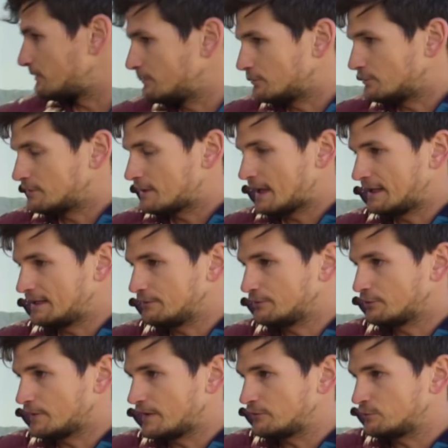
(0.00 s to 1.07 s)
a little handy
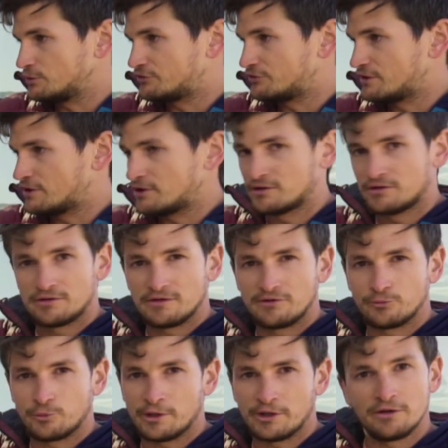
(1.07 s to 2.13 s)
little light switch there
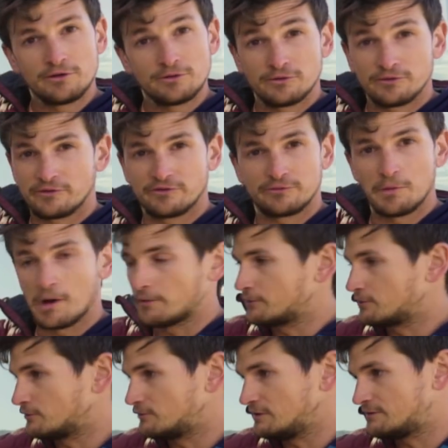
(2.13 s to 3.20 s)
as well, just a small
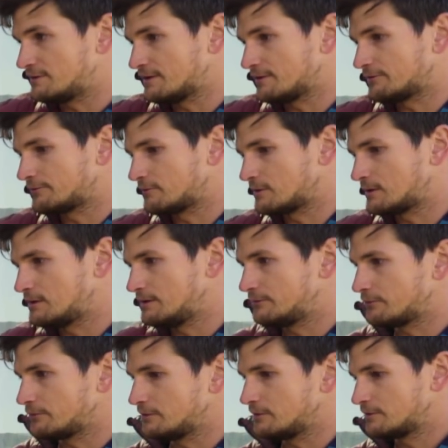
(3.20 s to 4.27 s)
little detail so I can
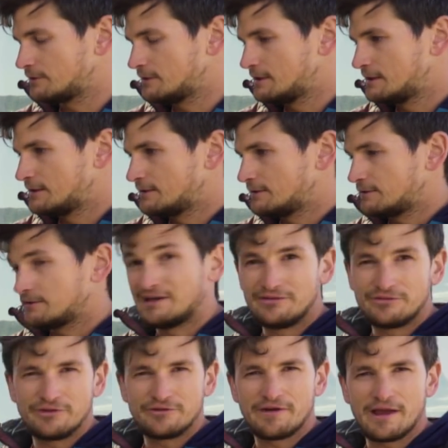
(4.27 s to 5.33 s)
easily
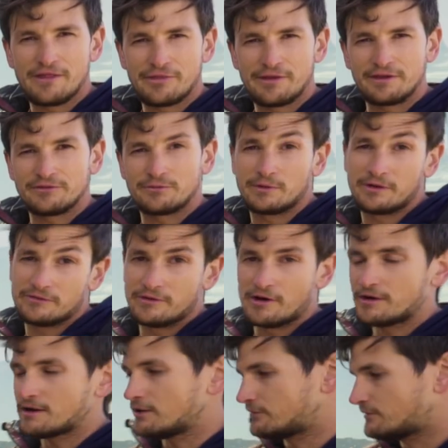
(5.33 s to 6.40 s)
easily find things when it's
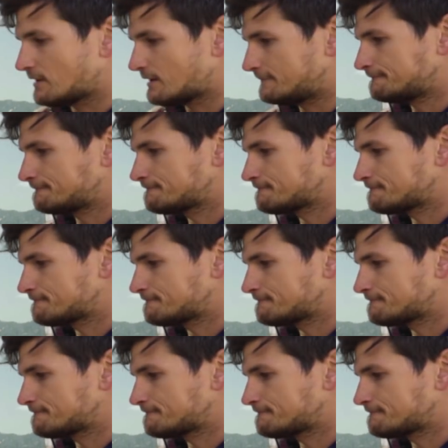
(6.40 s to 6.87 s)
dark outside.